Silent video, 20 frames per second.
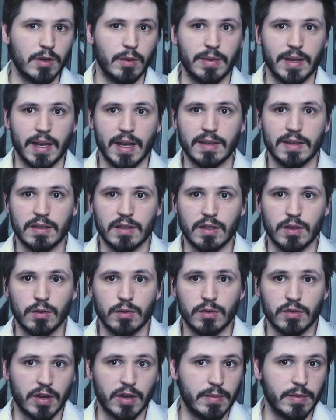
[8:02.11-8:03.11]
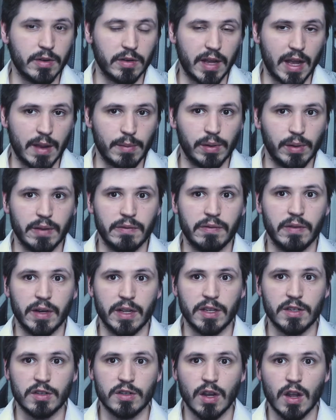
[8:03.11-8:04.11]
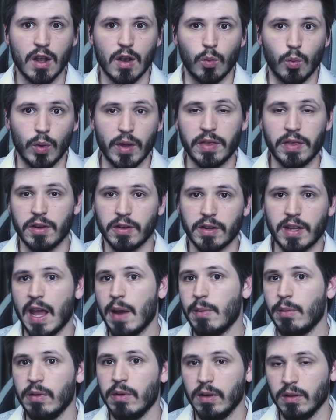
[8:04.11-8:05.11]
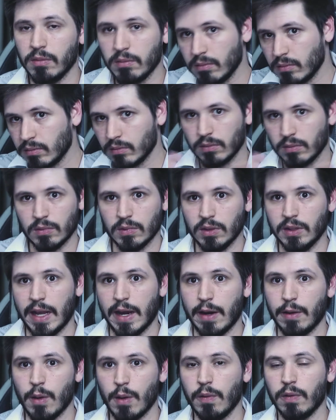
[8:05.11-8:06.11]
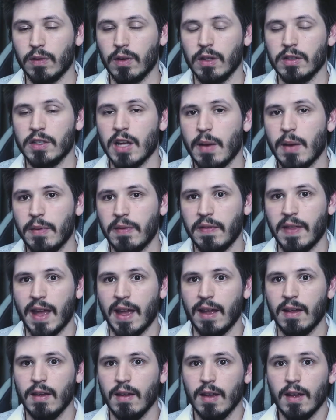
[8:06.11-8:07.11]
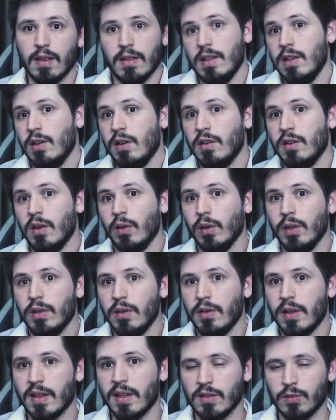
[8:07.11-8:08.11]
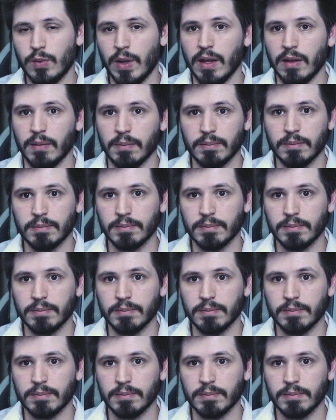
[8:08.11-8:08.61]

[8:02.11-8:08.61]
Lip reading: OBS to stream your gameplay footage with your camera layered over on top of that, then you could totally do that as well.